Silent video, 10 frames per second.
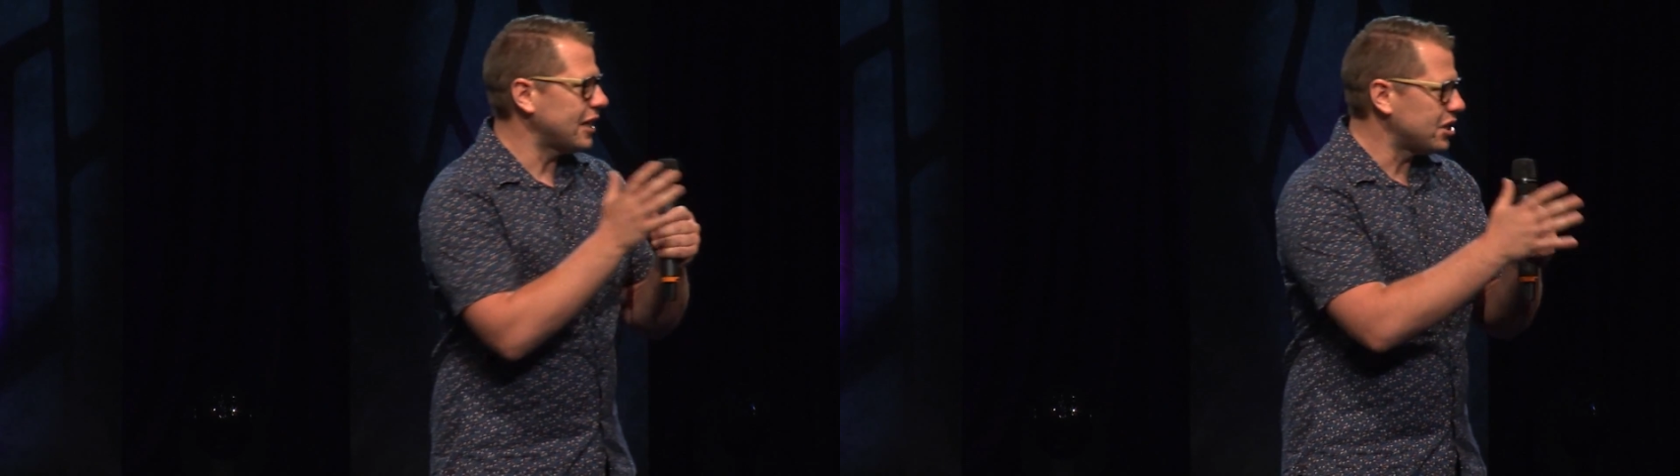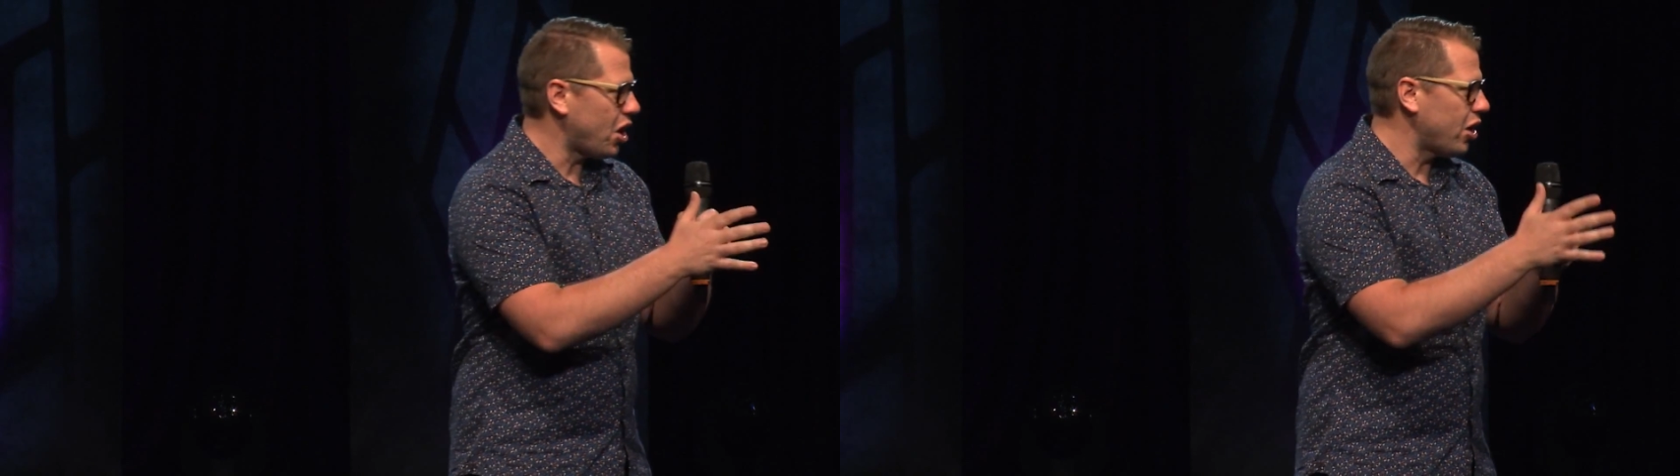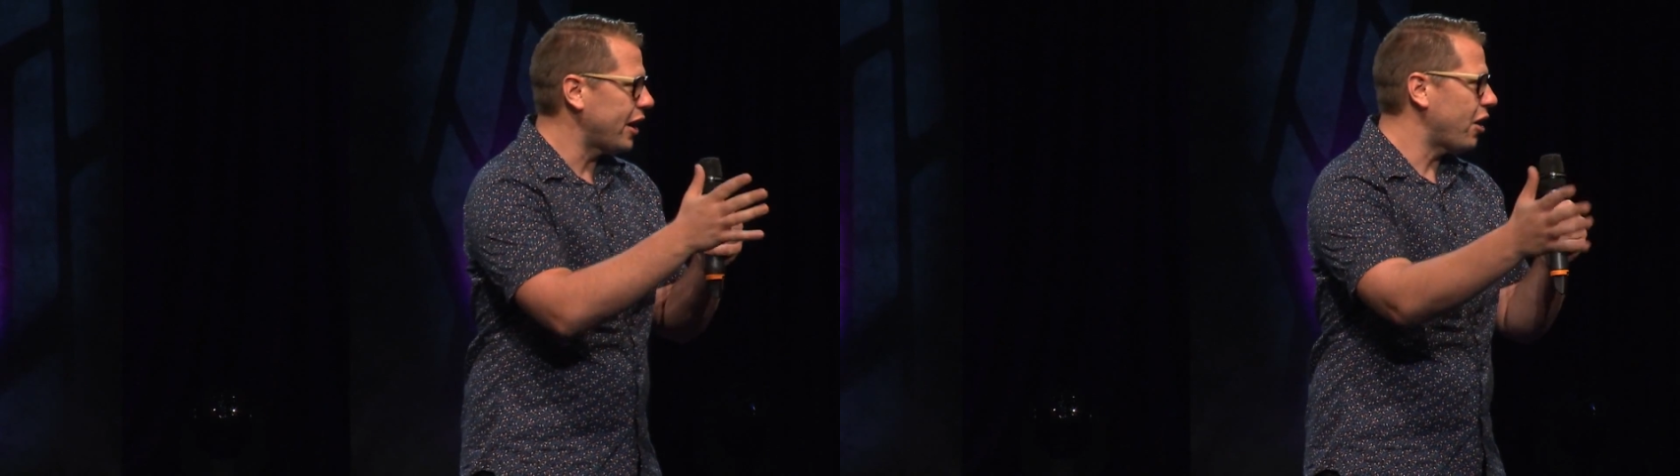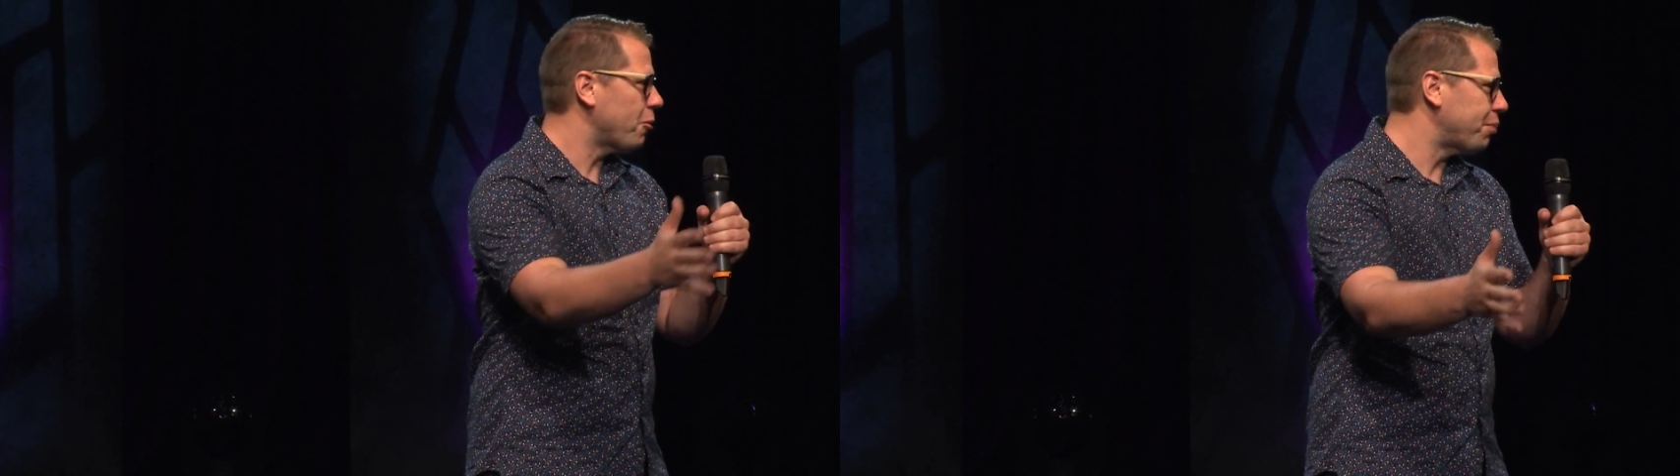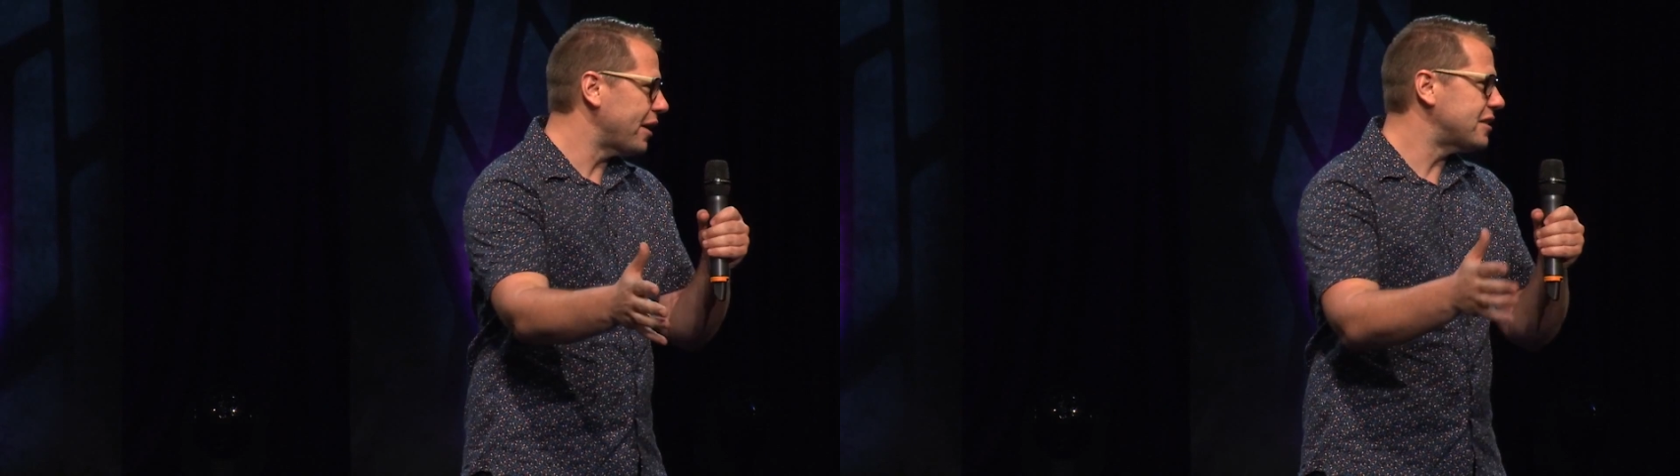that's hard, I go
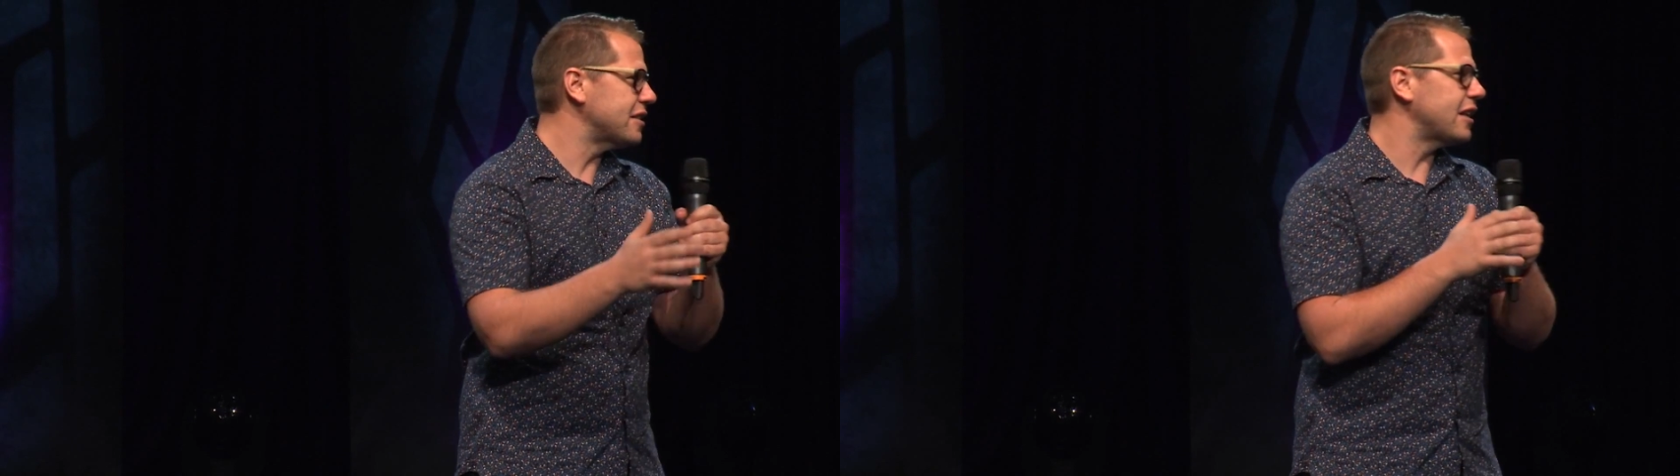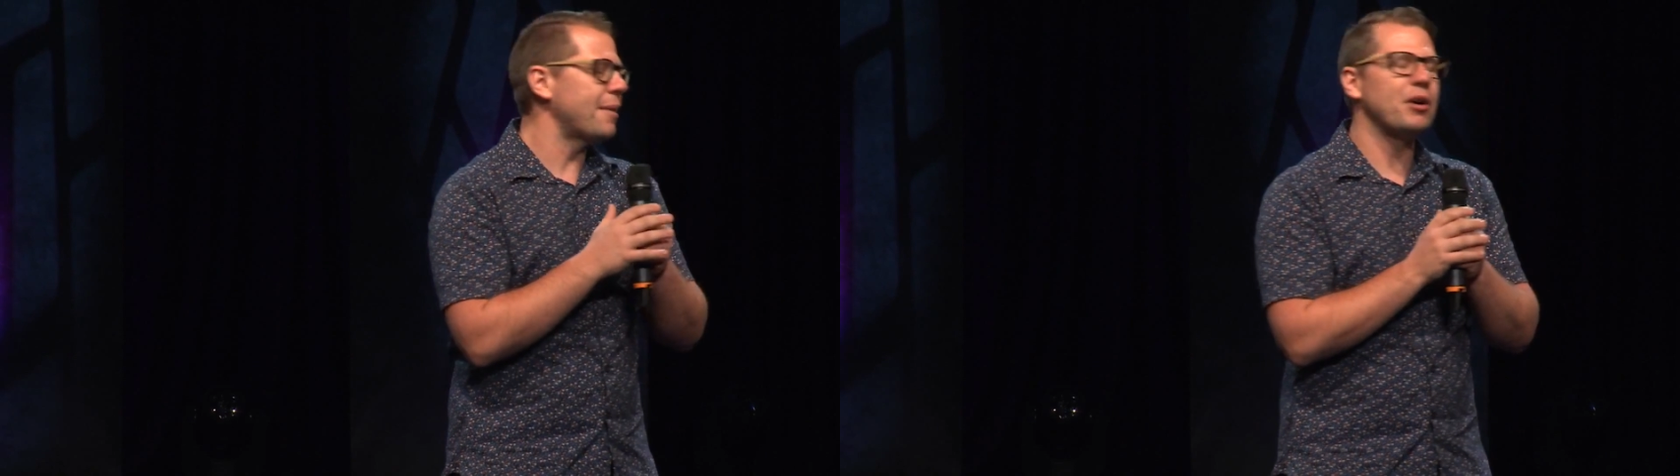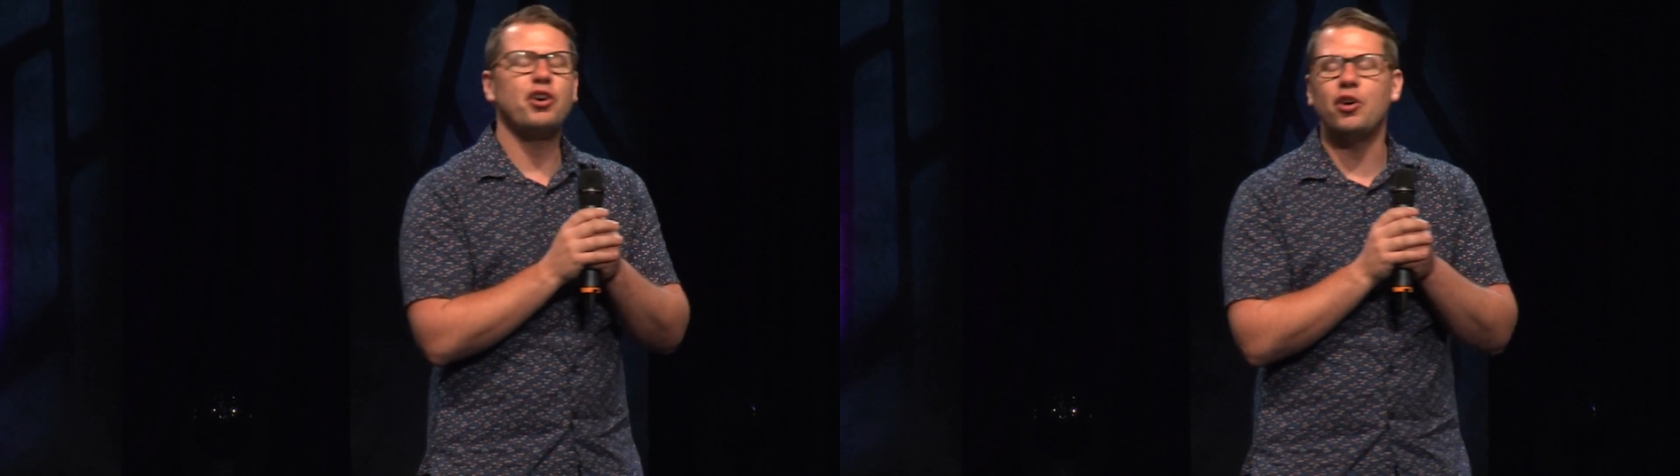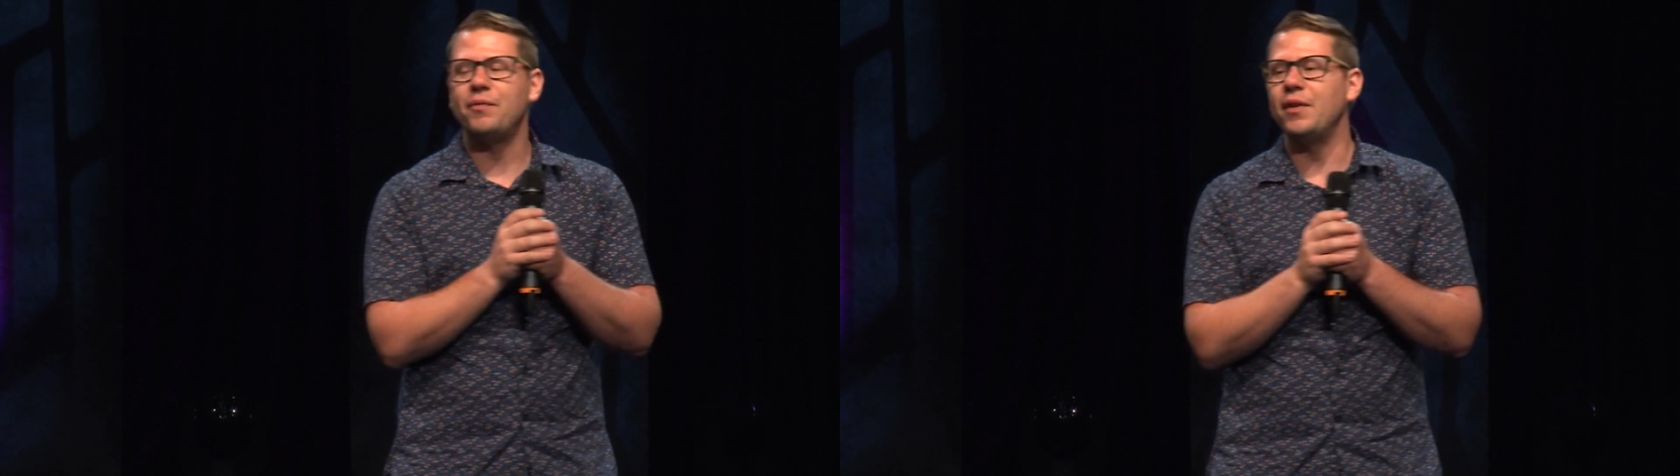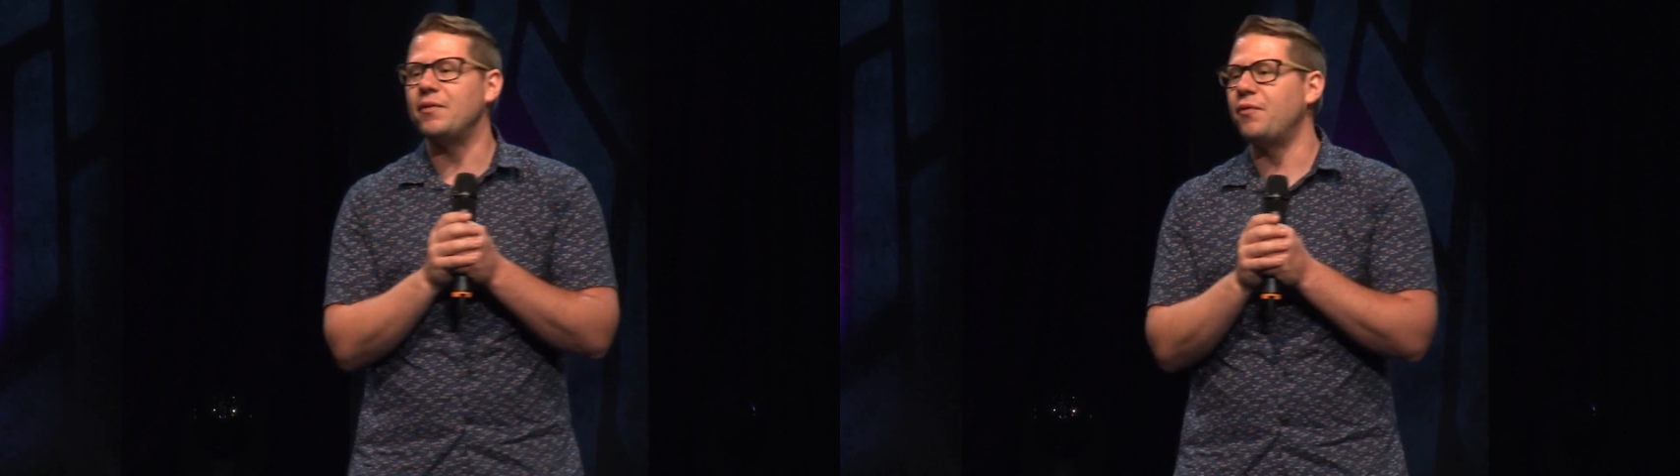to places that I'm a good
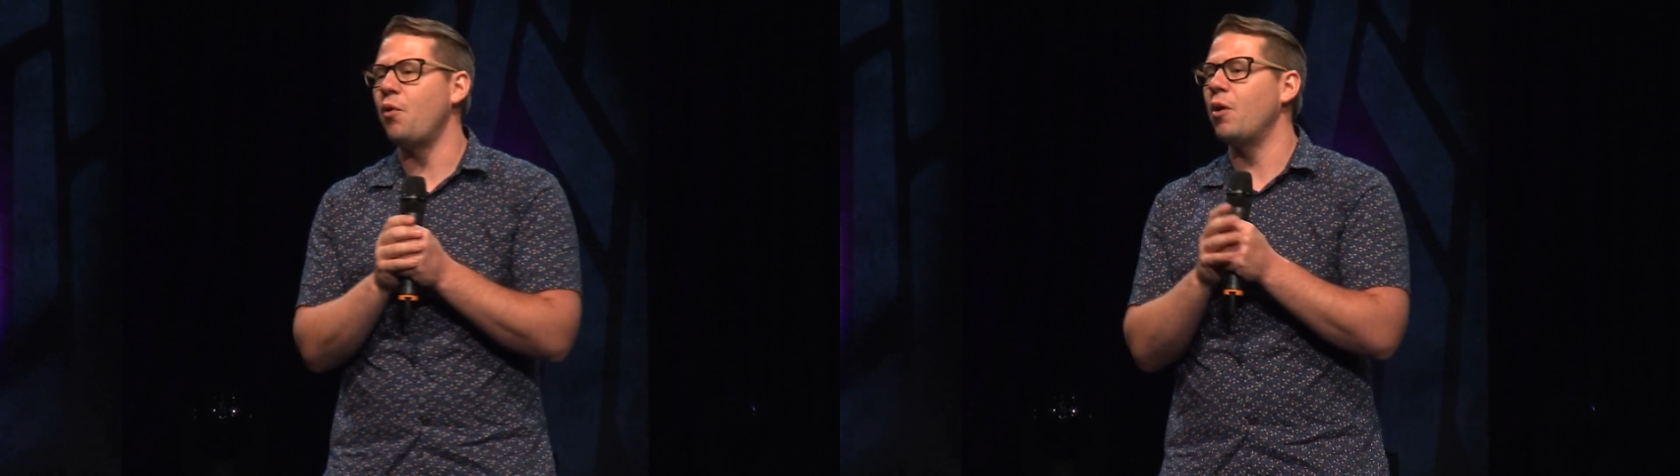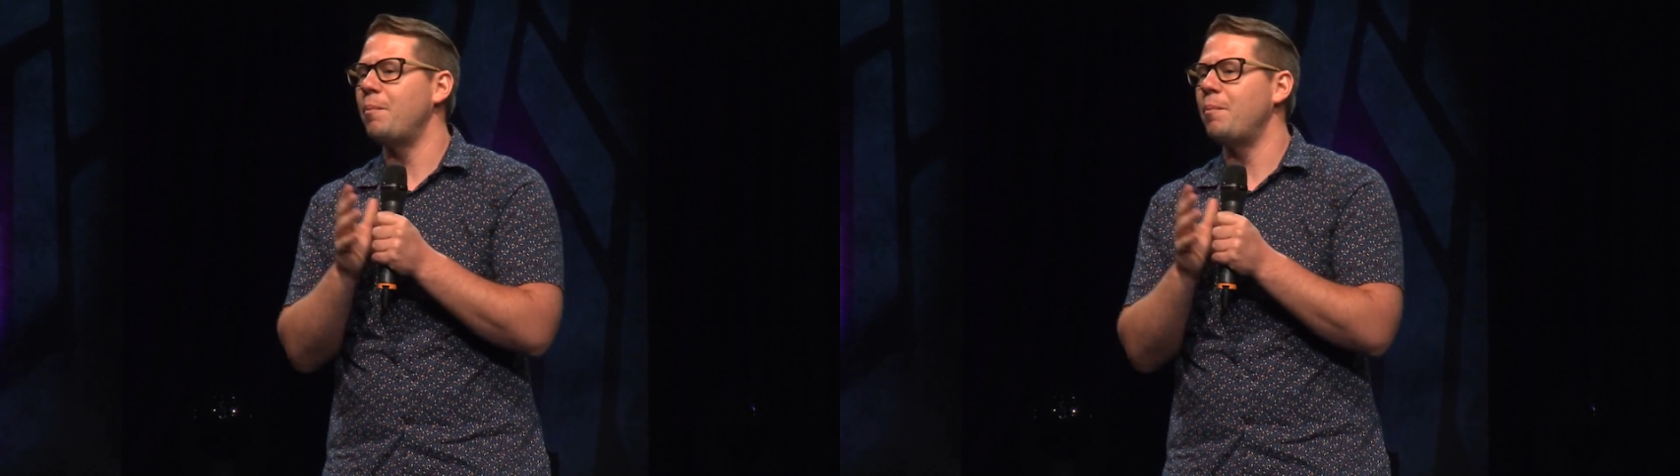fit for,